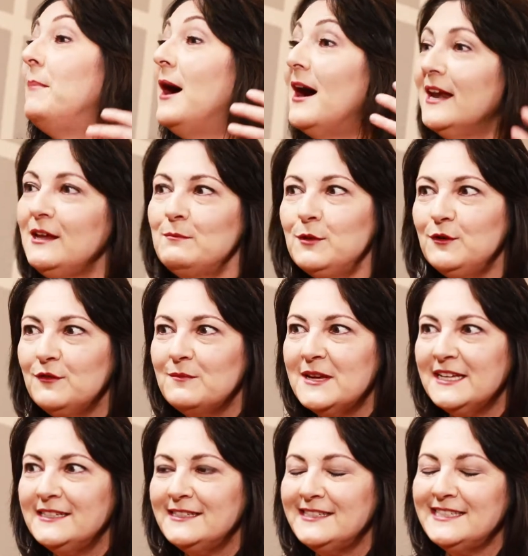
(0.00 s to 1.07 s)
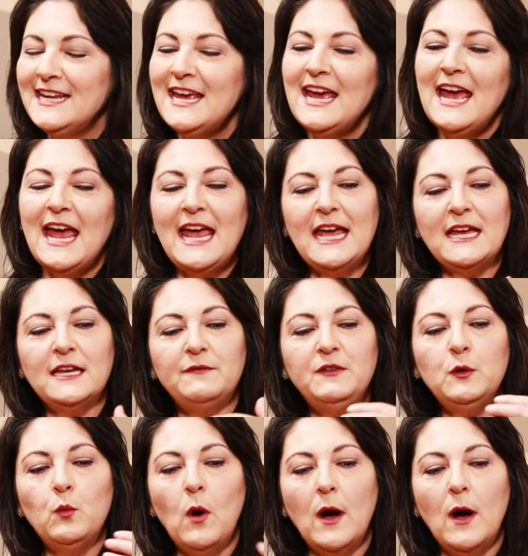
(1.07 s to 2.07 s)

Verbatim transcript: body movements. Uh-huh. And if you